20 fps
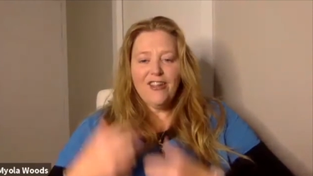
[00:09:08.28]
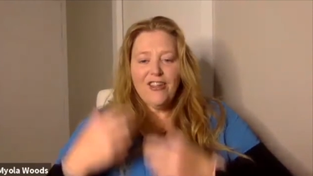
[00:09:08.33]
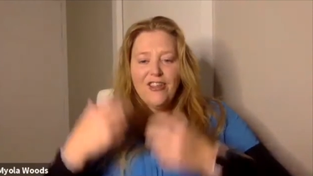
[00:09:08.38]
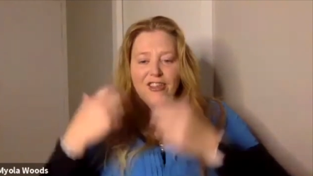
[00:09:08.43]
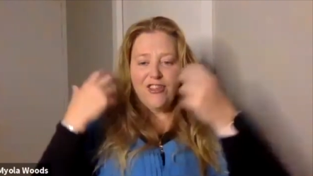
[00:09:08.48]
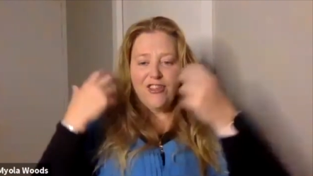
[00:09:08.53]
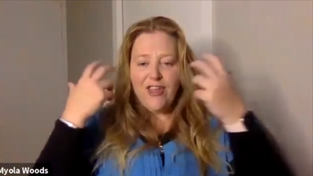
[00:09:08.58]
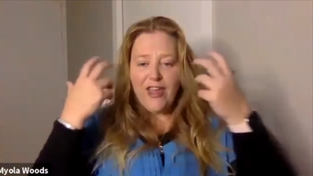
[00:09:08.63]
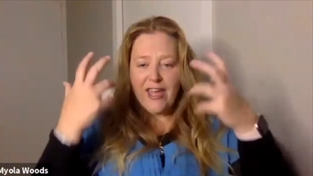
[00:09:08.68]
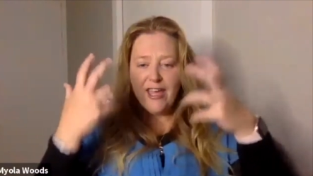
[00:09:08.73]

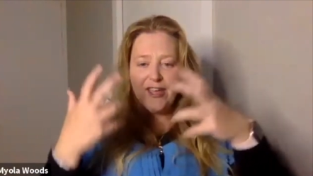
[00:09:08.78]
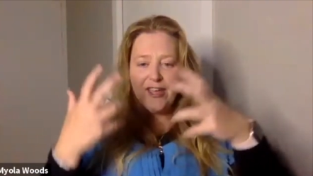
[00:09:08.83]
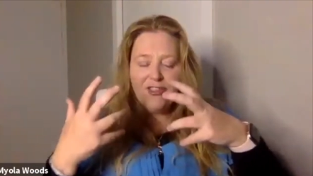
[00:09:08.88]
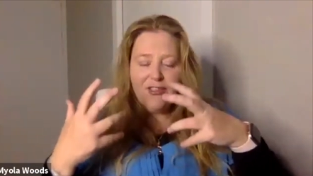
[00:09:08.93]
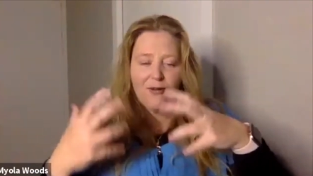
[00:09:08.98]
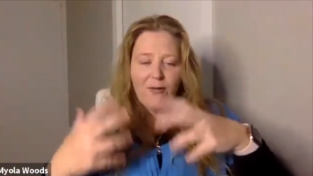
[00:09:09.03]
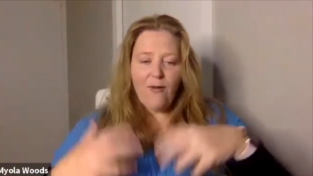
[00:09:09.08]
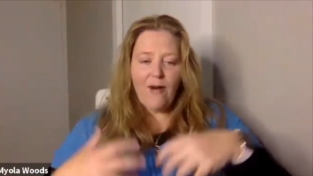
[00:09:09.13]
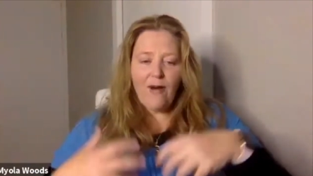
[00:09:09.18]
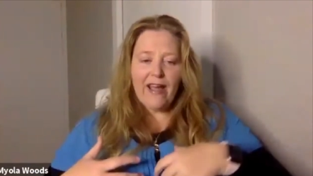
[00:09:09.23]
think,
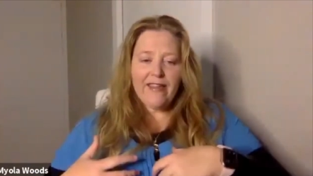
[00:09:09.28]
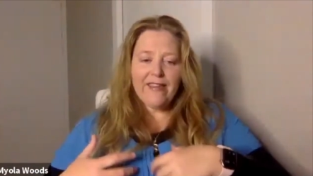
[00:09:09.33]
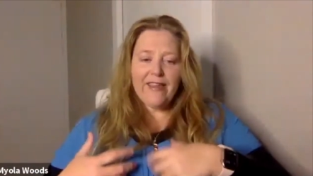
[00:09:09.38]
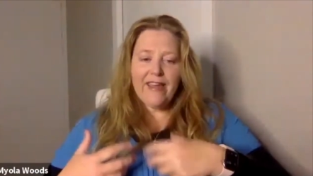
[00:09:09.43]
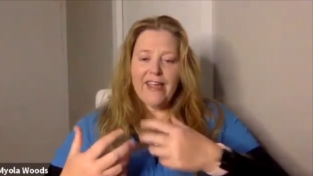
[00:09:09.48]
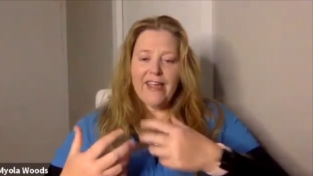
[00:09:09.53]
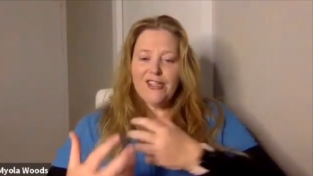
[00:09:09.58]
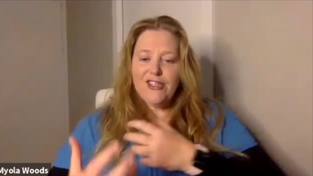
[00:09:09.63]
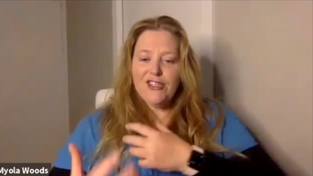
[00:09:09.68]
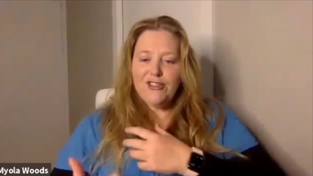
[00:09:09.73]
the way they
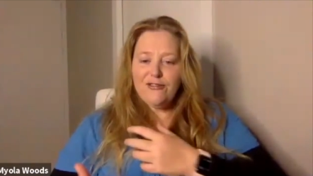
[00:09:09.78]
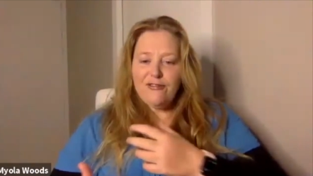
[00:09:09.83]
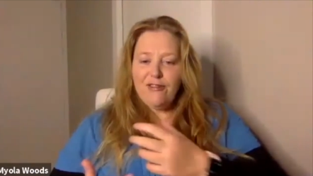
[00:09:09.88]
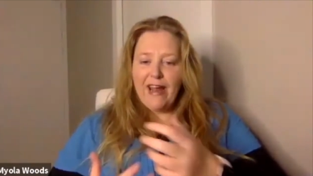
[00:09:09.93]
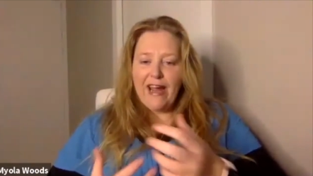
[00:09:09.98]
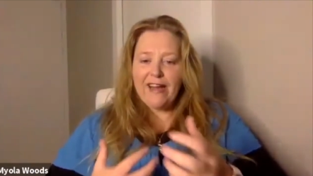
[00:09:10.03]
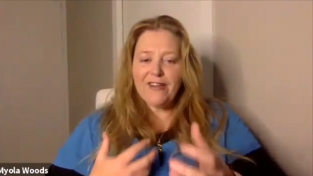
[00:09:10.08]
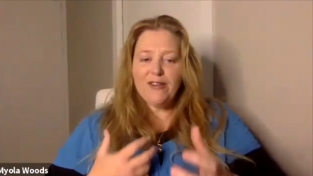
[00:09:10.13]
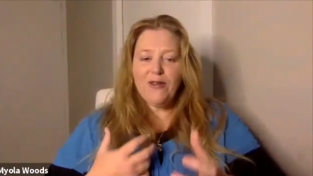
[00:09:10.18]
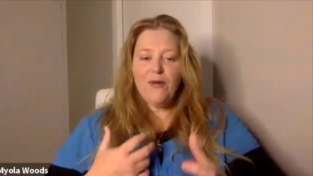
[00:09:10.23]

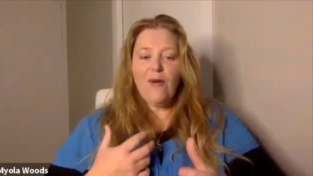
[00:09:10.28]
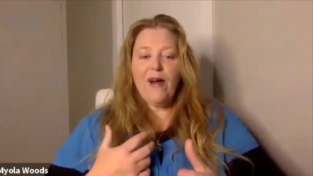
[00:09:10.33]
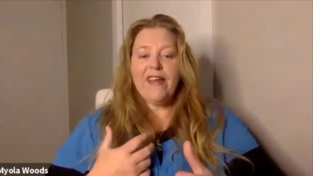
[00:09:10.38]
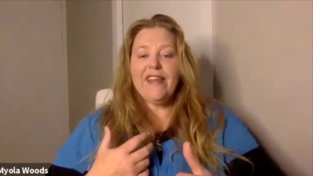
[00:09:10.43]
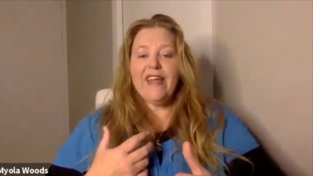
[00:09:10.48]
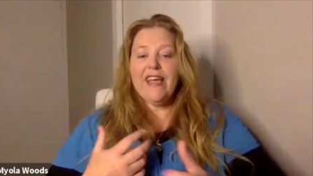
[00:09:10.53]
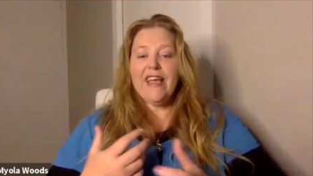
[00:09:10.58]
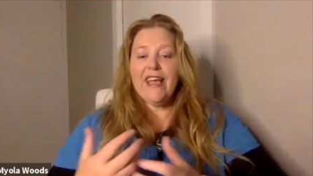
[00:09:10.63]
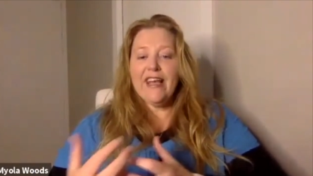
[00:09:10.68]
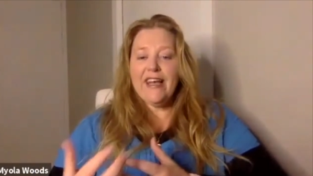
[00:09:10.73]
interact, the way they
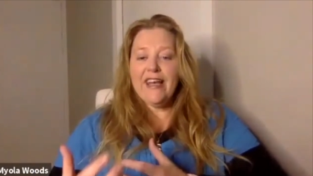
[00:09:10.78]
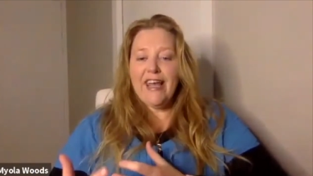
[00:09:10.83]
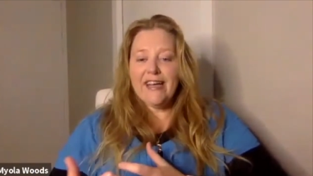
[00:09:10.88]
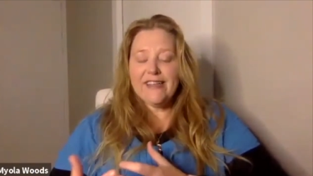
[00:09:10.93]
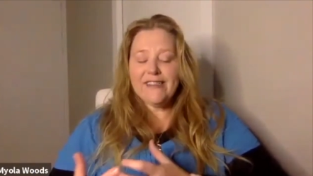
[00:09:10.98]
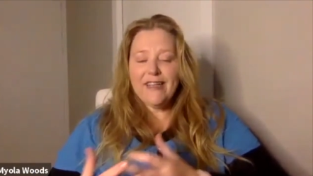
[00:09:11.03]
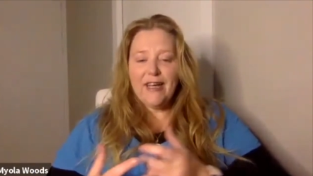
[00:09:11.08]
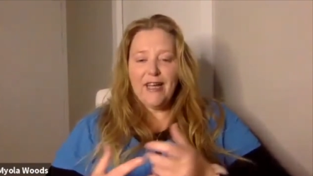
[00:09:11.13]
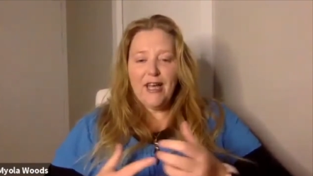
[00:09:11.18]
connect,